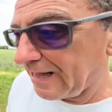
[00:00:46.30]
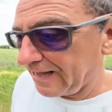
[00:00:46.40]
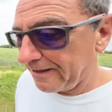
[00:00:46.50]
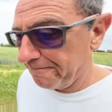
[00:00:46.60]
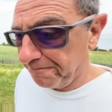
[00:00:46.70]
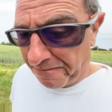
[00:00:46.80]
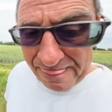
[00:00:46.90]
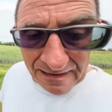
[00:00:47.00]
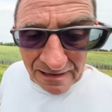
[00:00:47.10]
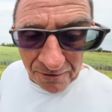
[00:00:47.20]
The
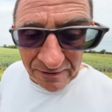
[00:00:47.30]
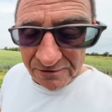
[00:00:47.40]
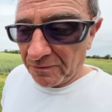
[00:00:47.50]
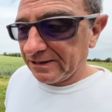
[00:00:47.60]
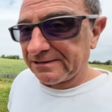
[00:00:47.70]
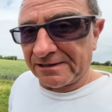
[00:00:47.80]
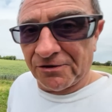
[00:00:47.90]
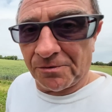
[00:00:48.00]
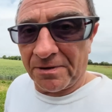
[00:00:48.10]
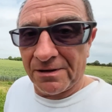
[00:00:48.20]
reason why I
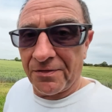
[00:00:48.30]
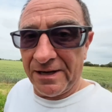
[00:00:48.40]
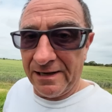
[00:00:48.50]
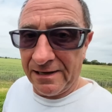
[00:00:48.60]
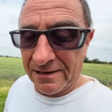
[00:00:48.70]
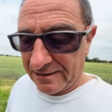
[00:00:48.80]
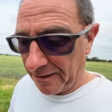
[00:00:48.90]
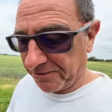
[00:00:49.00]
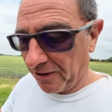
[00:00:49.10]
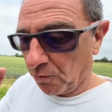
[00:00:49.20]
set up the
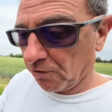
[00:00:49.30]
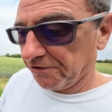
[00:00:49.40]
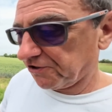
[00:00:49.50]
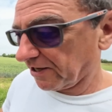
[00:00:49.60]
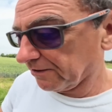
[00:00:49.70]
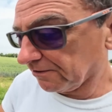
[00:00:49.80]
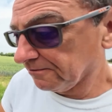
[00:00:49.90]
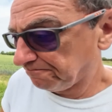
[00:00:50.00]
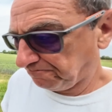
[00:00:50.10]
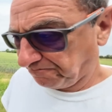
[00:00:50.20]
Campsite Warden channel